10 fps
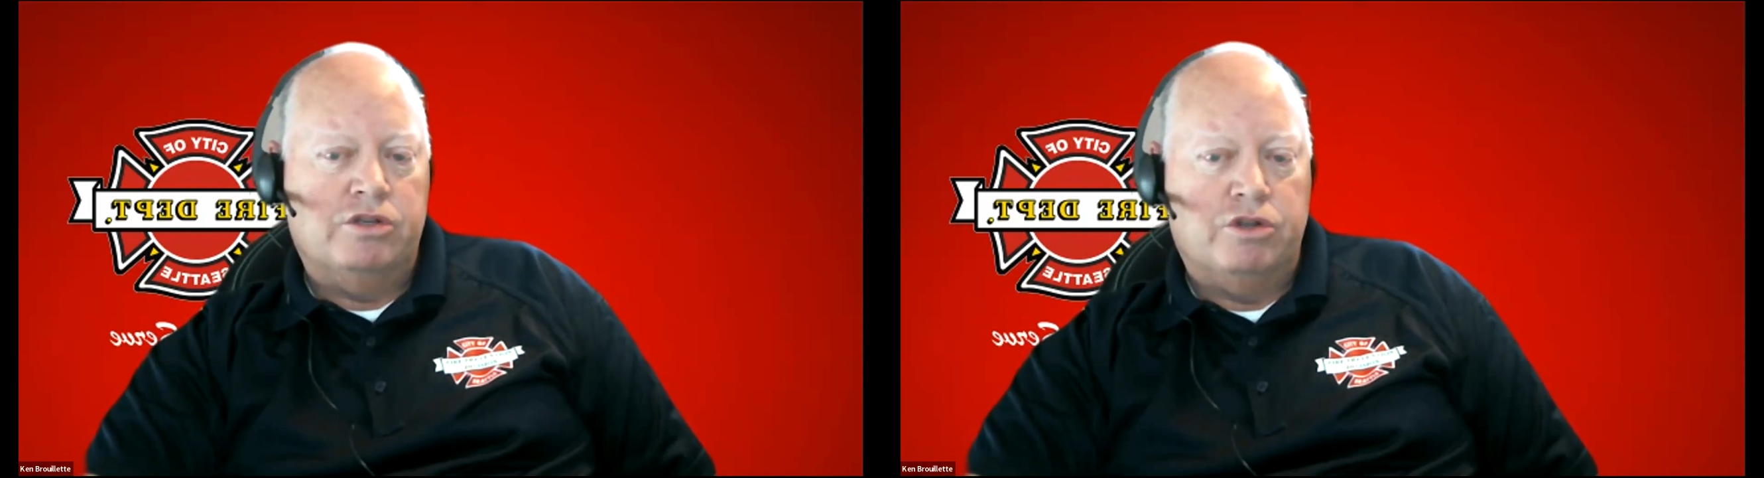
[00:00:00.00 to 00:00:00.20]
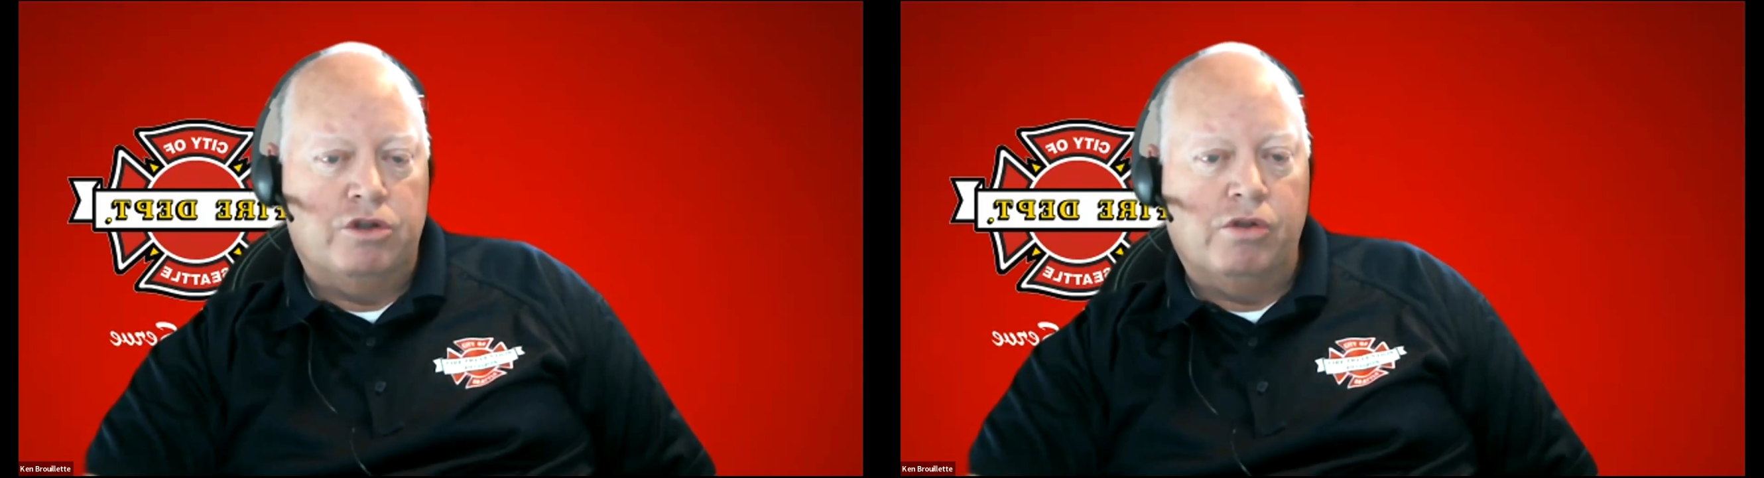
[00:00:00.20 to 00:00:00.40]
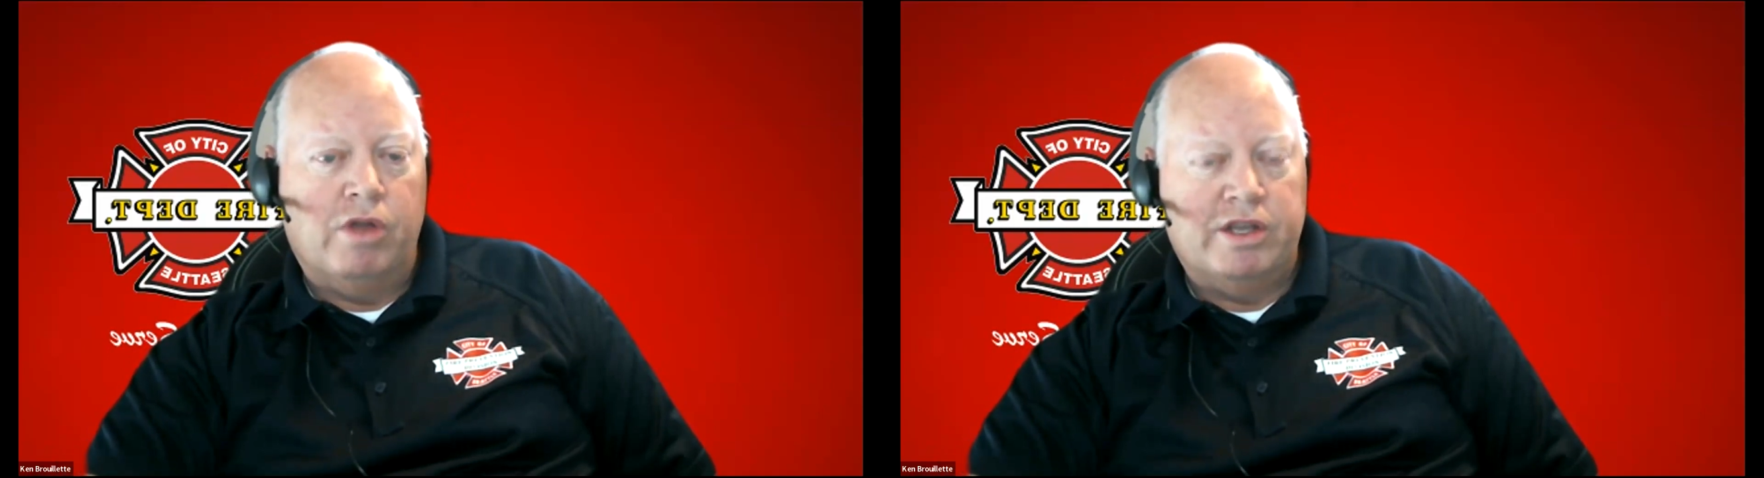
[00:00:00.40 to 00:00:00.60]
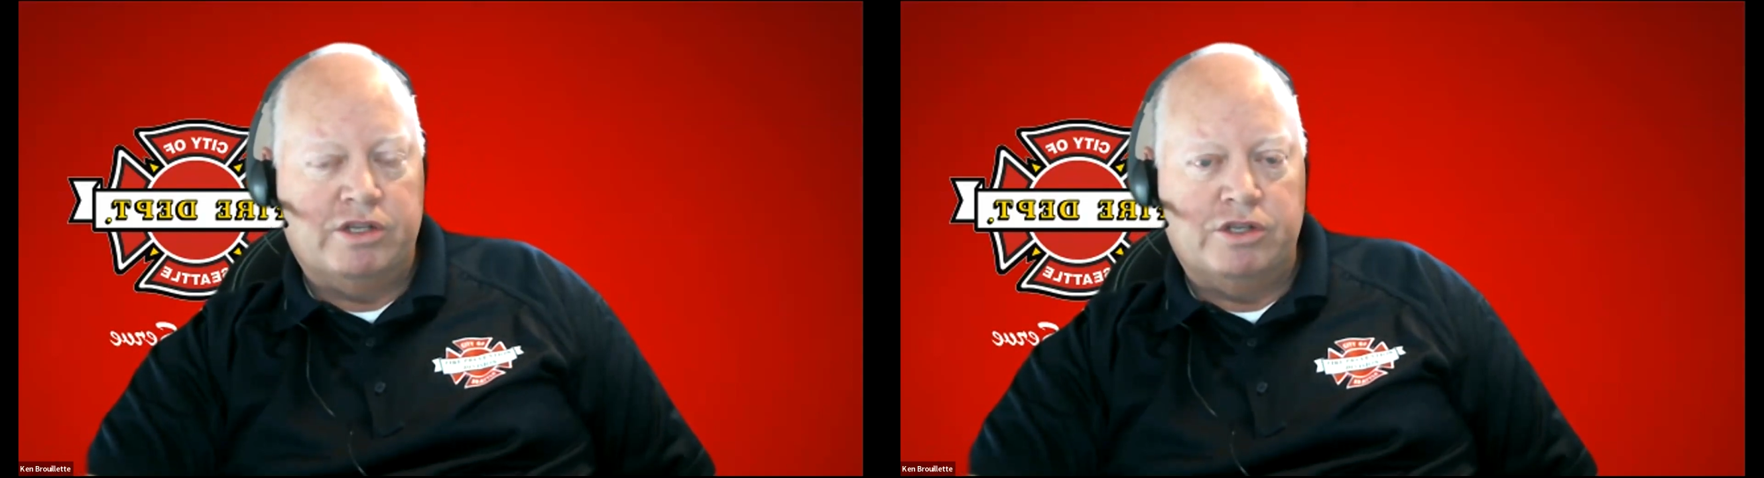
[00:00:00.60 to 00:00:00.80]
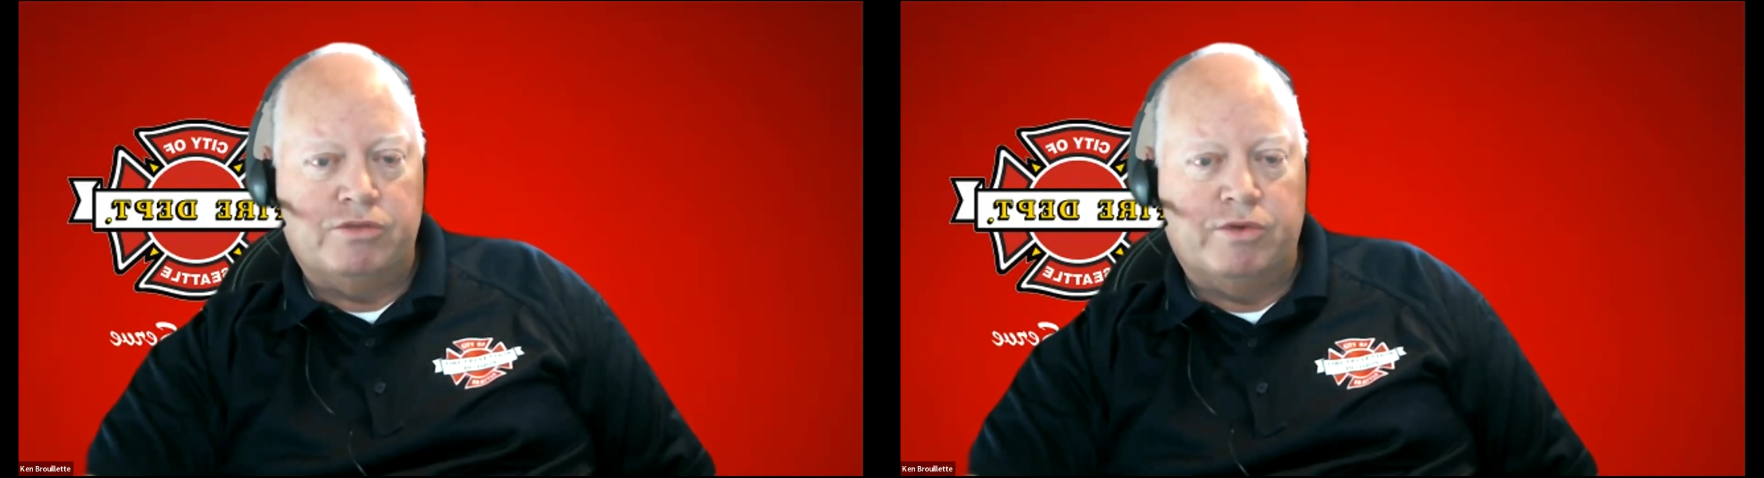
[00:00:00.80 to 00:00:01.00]
to
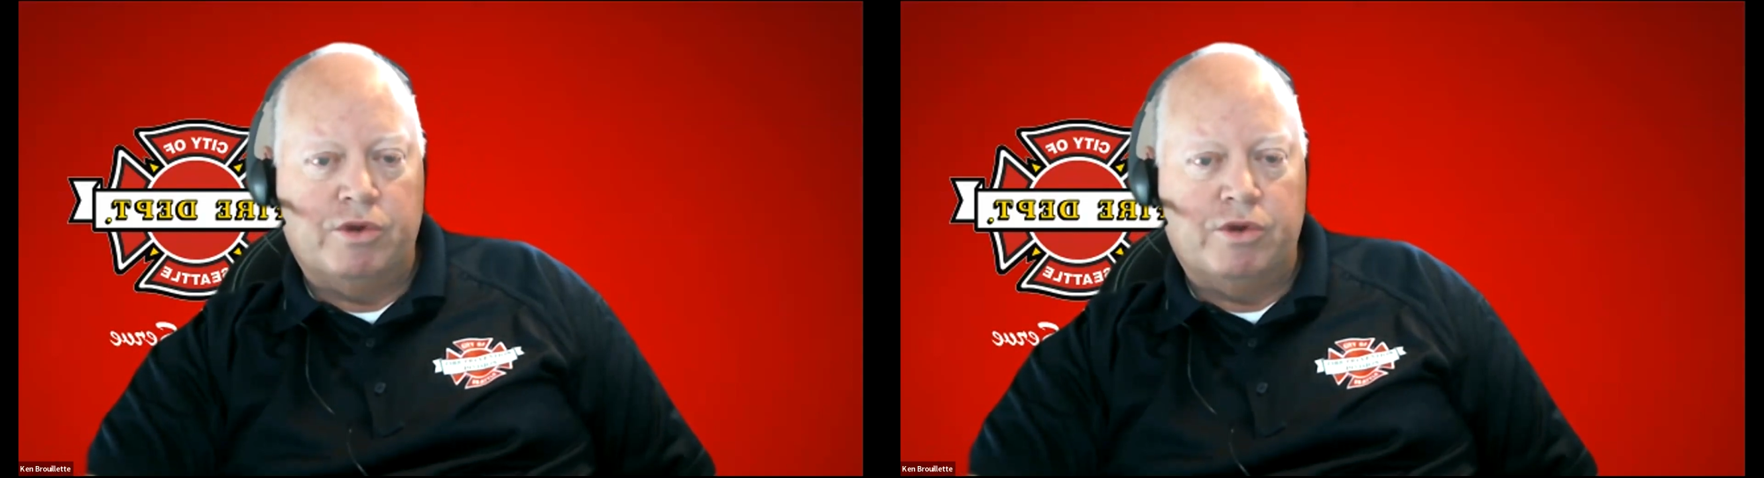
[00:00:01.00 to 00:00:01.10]
utilize this